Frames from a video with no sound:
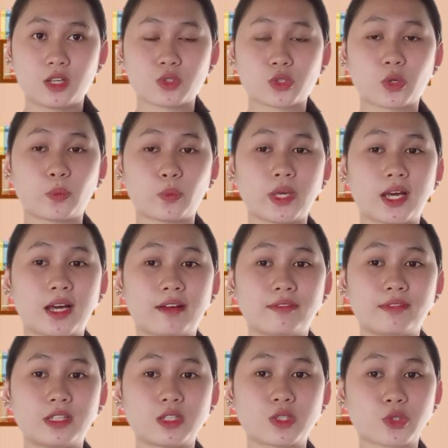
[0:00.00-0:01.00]
So we
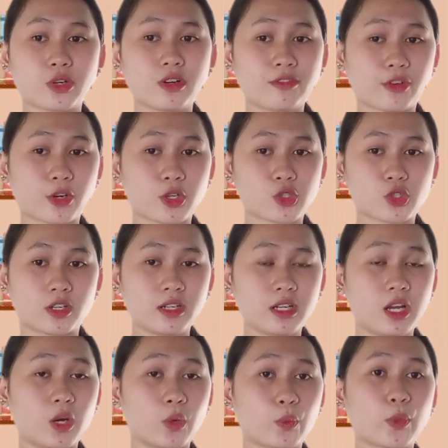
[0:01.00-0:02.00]
have the strong version,
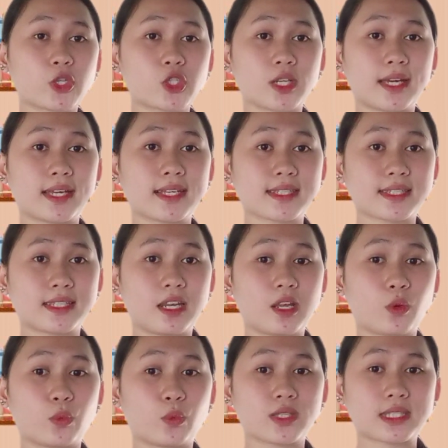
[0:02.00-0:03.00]
which is the
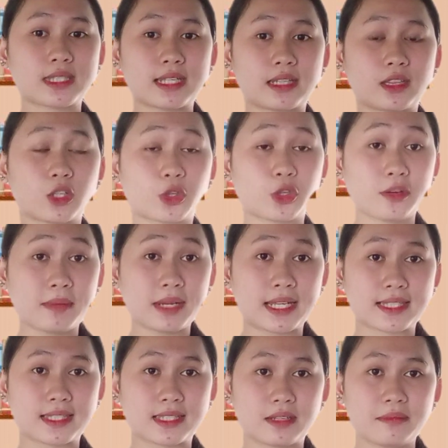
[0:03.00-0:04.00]
linguistic
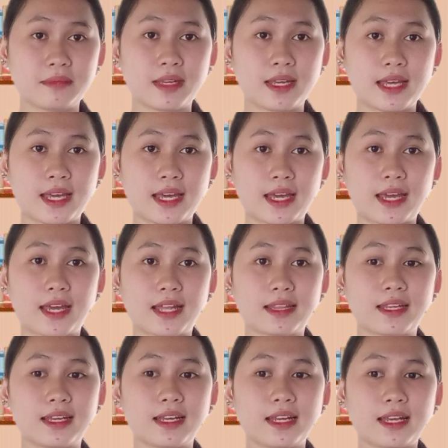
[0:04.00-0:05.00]
determinism,
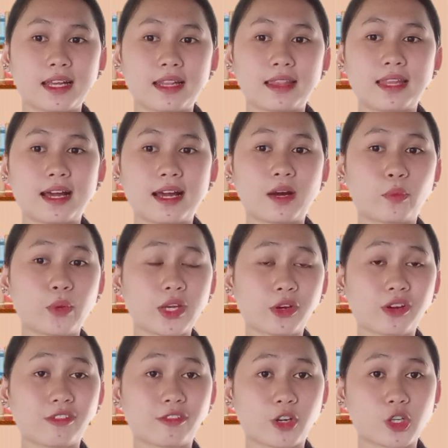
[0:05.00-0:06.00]
and the
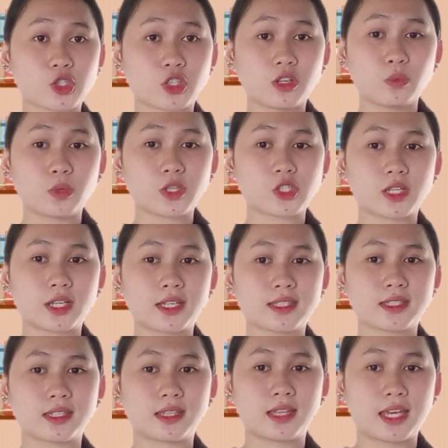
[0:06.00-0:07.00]
weaker version, which
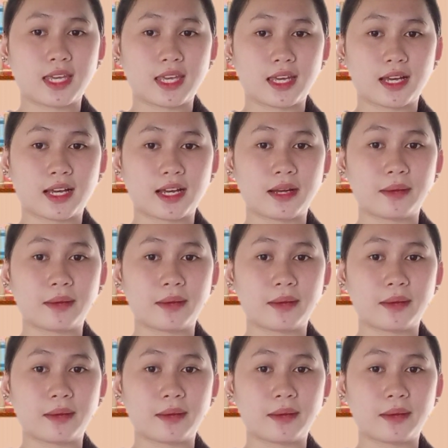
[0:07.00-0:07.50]
is the